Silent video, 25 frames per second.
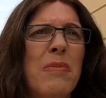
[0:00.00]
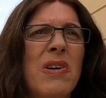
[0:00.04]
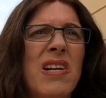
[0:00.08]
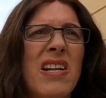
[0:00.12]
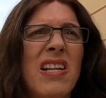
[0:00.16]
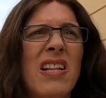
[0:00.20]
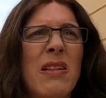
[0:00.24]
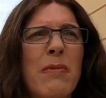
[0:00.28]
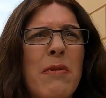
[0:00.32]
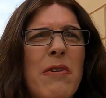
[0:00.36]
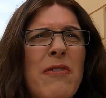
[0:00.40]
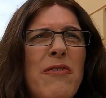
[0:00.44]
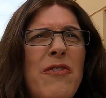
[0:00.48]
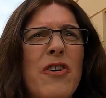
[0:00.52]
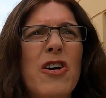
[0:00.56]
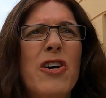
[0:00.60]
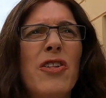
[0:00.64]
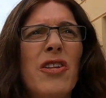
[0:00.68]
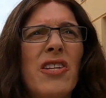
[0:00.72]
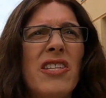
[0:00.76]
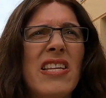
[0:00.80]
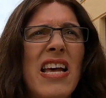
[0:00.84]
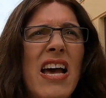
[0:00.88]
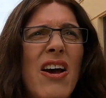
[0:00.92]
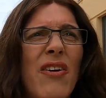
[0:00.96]
A little bit
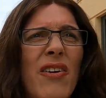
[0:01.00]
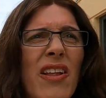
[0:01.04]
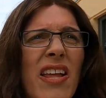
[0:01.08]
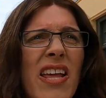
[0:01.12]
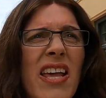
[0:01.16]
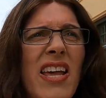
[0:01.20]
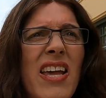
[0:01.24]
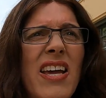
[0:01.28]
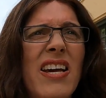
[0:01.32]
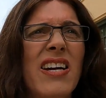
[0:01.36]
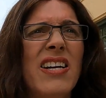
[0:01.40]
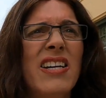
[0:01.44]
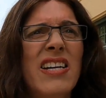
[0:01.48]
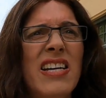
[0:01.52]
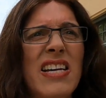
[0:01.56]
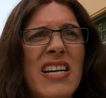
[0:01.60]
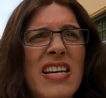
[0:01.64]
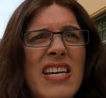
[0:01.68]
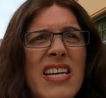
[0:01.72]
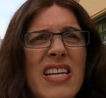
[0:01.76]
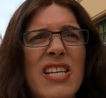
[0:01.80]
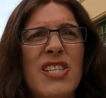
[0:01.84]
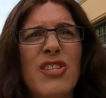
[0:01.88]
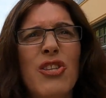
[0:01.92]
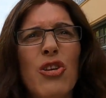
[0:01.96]
further down here
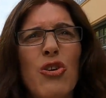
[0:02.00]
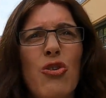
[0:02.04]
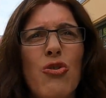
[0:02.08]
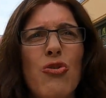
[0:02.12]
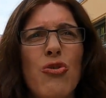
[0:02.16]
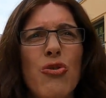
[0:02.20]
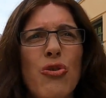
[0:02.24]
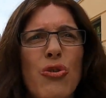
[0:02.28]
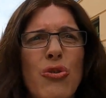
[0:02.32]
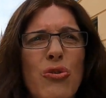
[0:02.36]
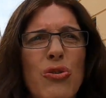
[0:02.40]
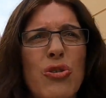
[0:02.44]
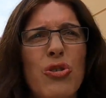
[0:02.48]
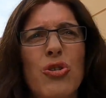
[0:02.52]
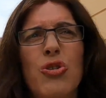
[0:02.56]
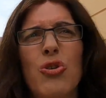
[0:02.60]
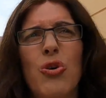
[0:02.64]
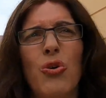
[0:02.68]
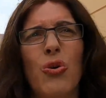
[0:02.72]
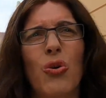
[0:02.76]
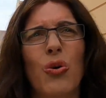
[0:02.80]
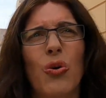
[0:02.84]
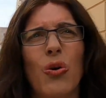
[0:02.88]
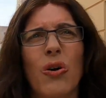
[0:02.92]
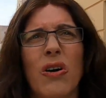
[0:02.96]
is the
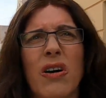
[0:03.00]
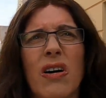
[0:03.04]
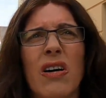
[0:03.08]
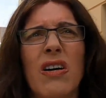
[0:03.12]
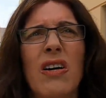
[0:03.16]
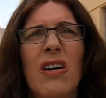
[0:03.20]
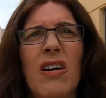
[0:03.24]
Kreuztor,